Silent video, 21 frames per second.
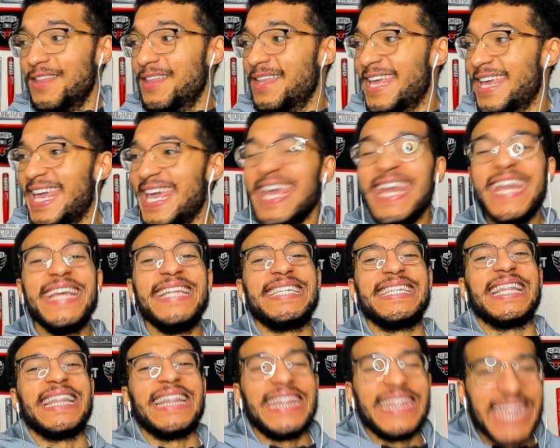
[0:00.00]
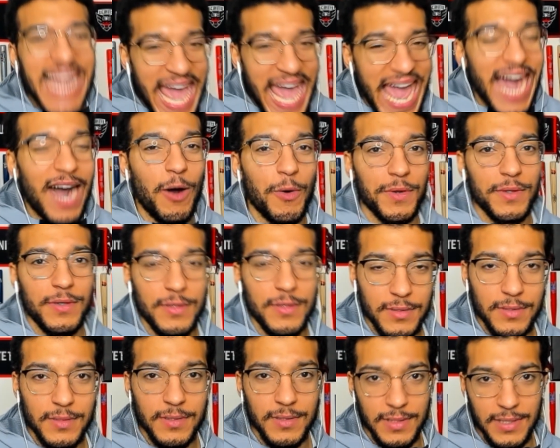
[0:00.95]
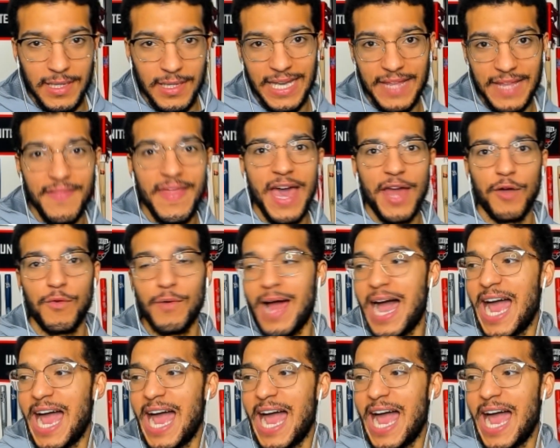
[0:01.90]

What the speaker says: It is loud in that